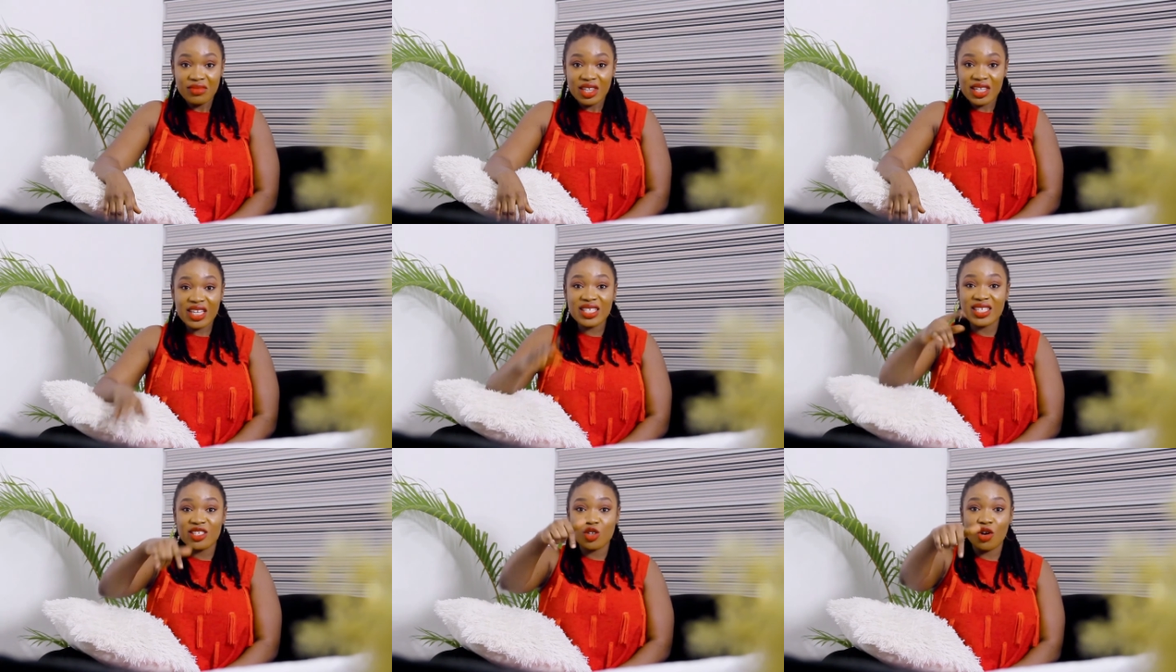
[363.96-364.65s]

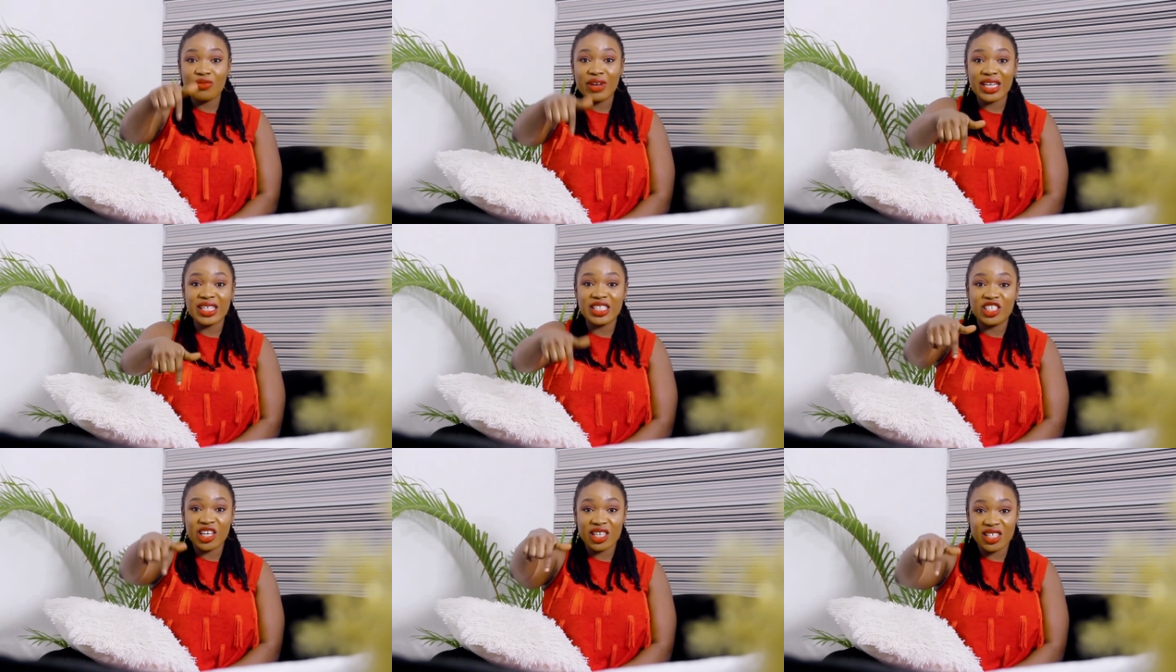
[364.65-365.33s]
This is already
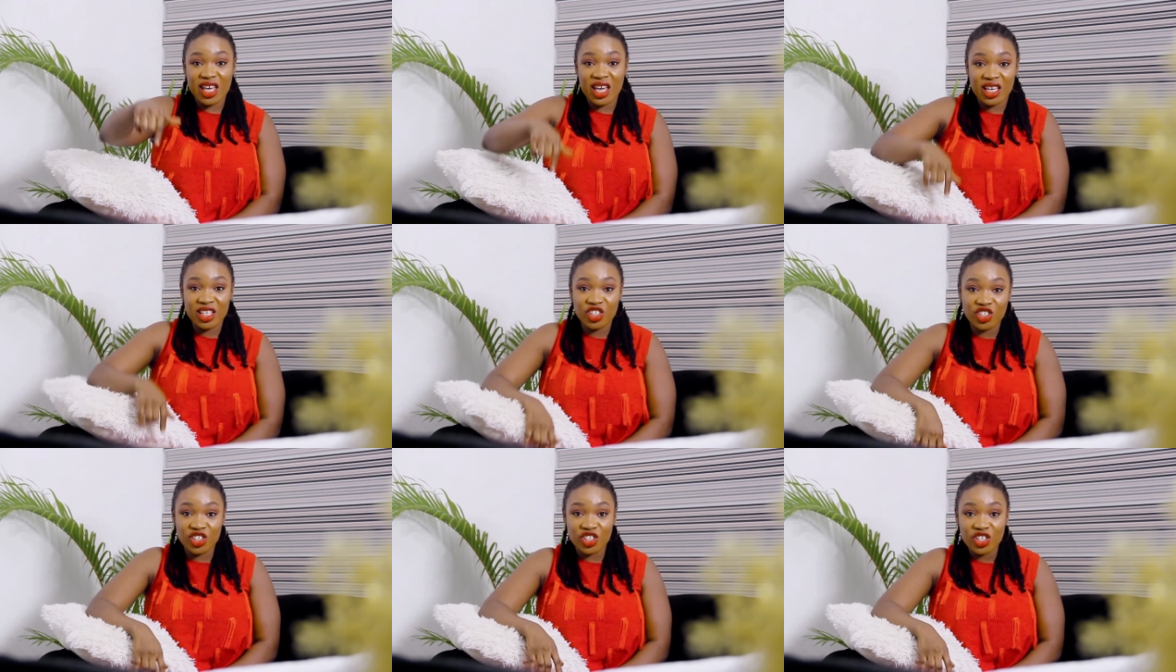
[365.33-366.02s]
jet
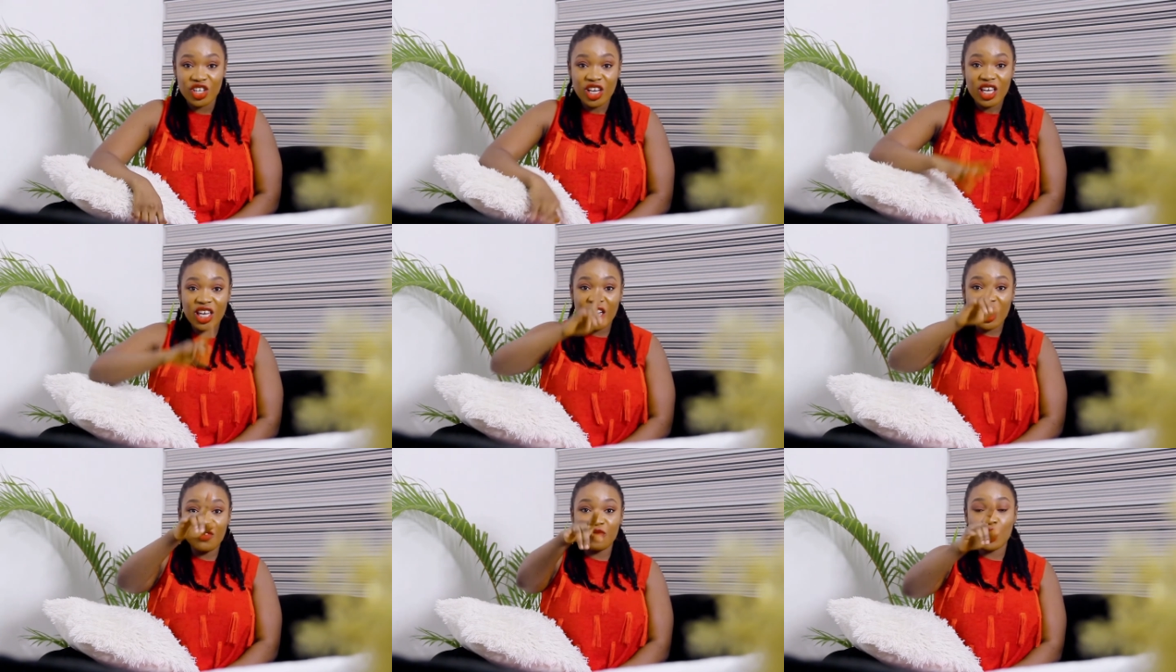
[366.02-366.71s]
age.
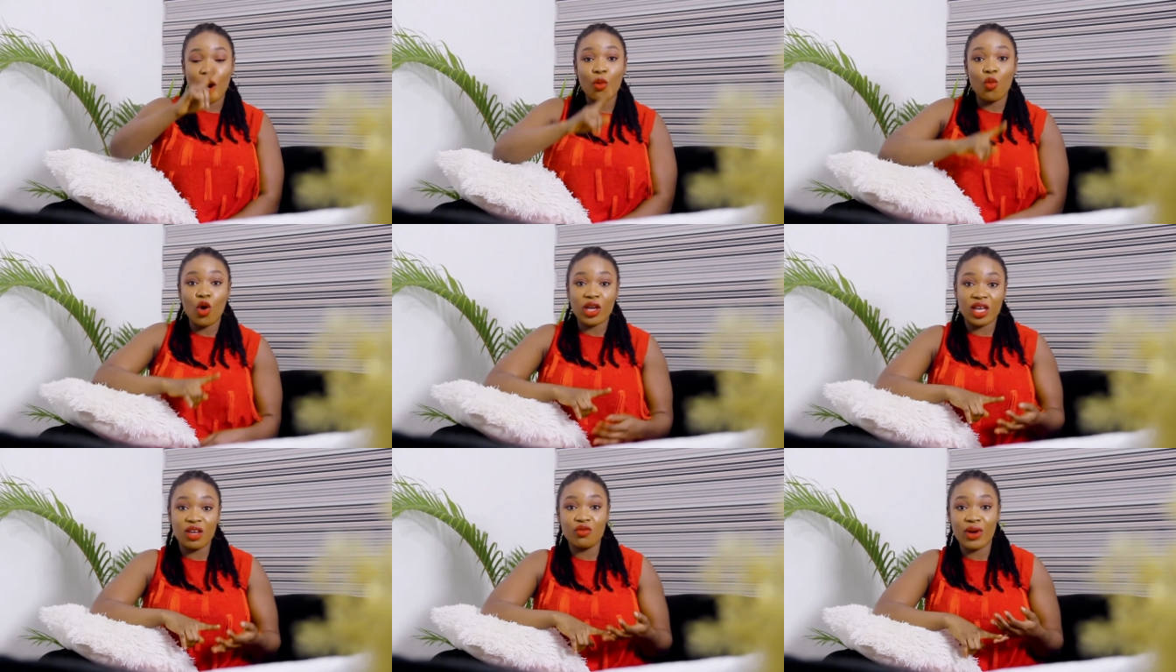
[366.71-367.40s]
If you are
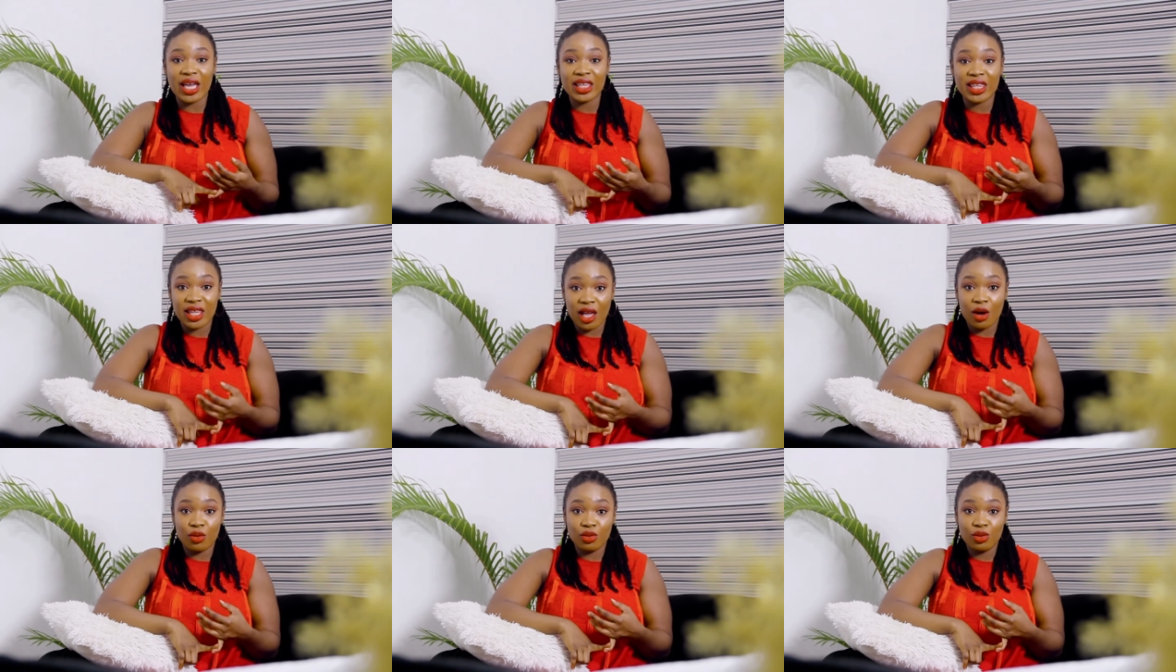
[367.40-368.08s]
working right
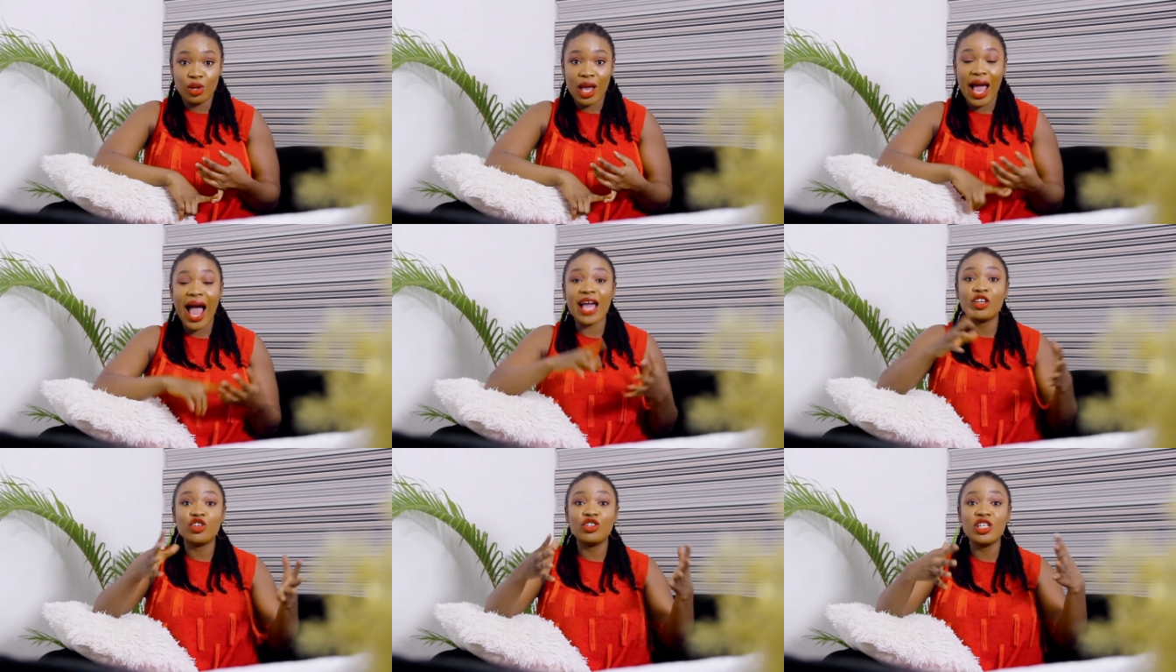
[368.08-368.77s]
now
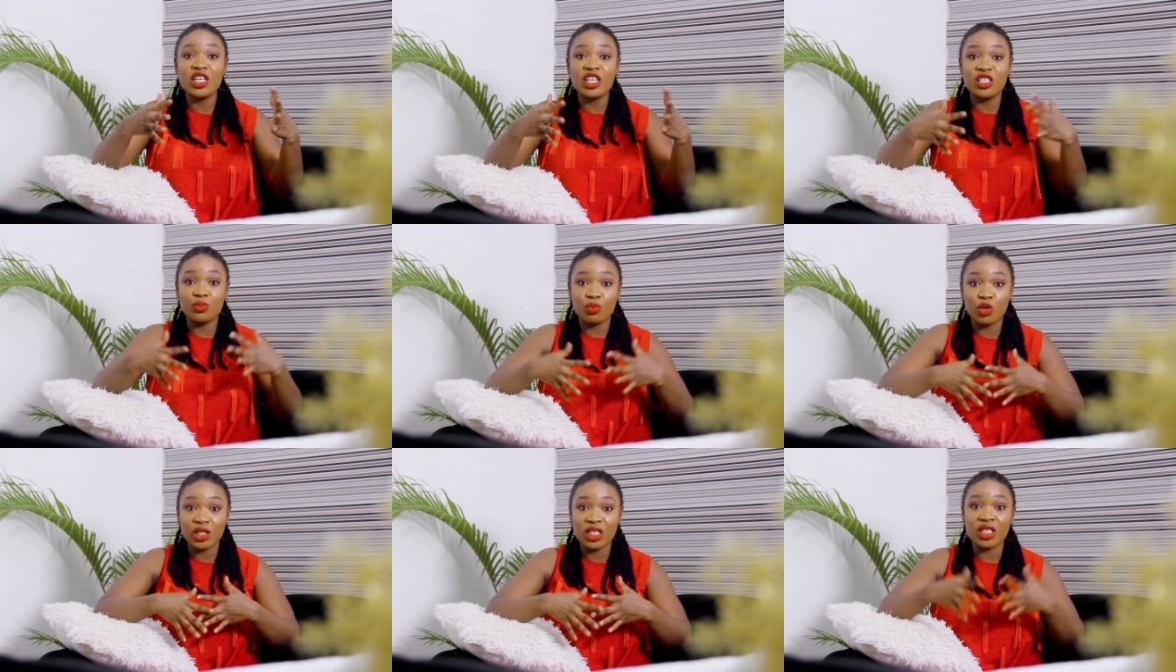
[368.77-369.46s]
and you need
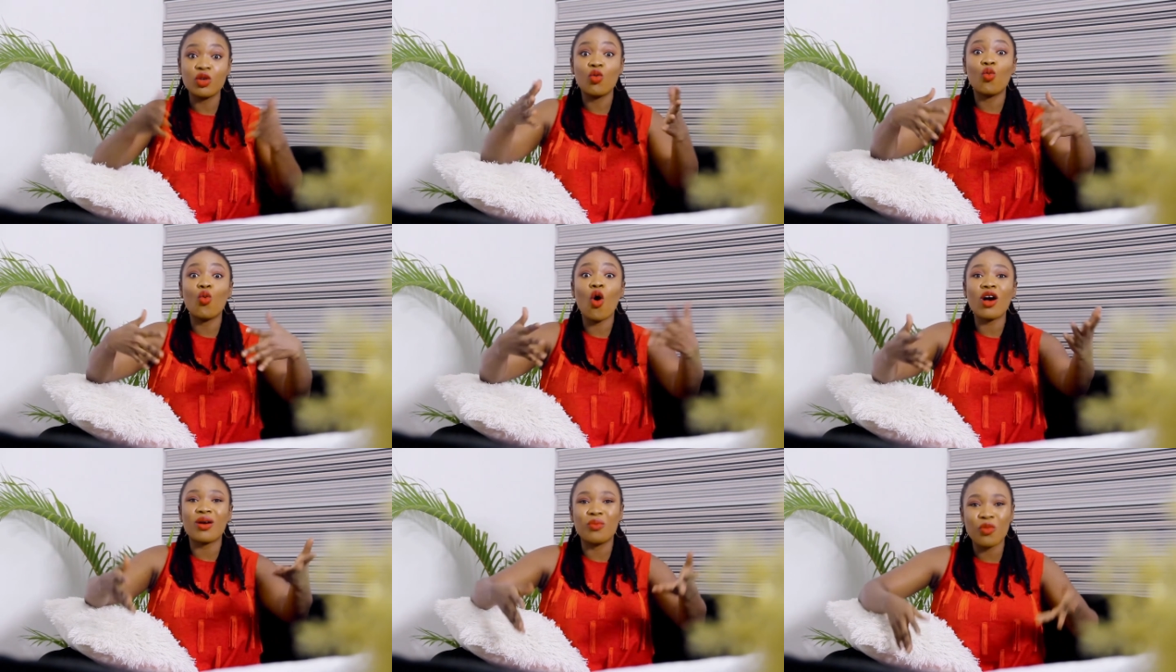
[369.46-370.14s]
money,
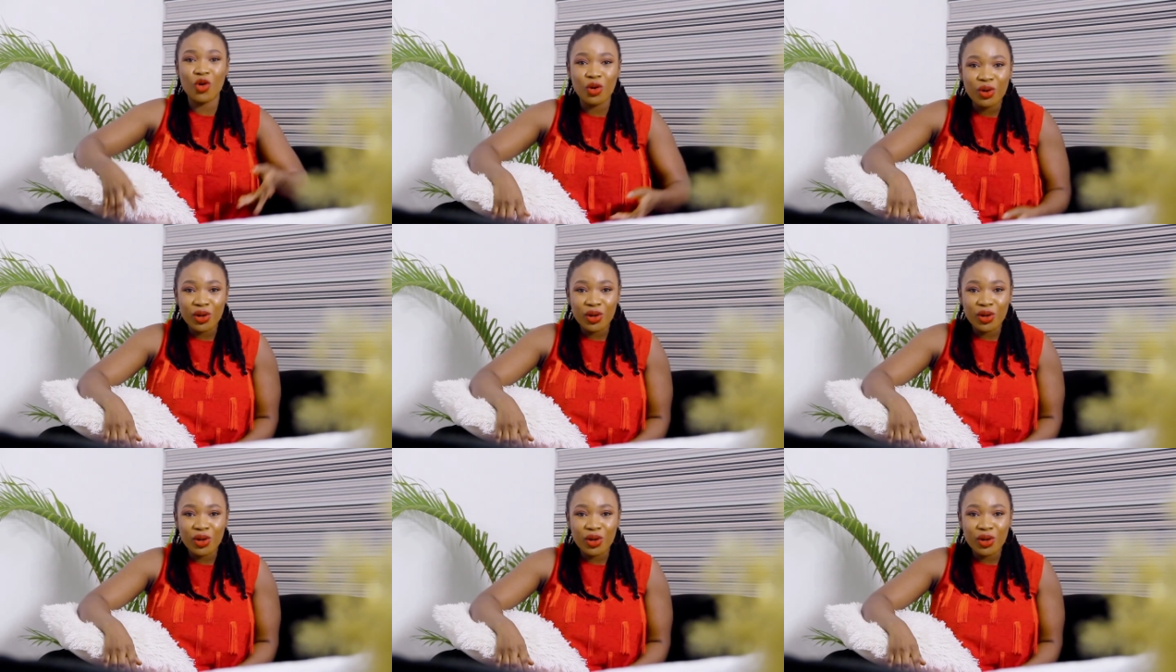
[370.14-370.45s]
work more.